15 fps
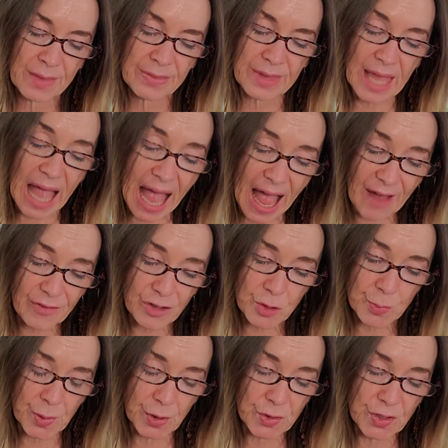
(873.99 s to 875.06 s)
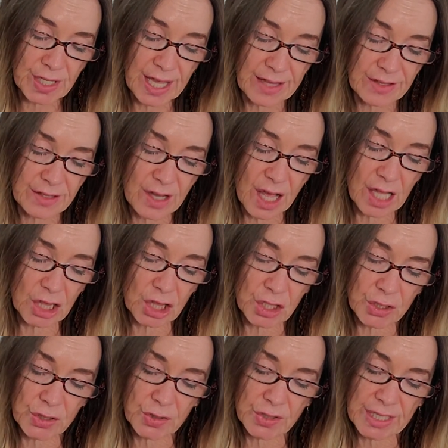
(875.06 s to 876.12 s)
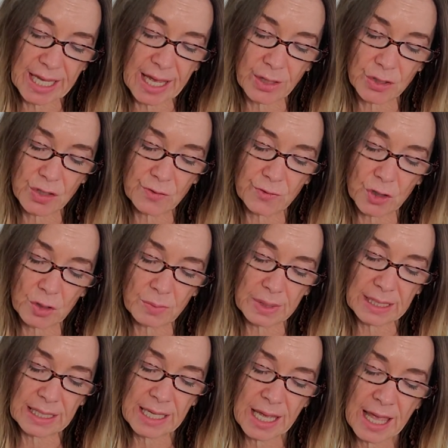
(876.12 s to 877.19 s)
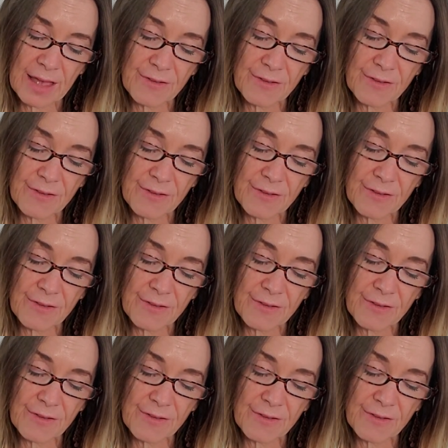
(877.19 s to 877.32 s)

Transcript: The average person has not learned how to verbally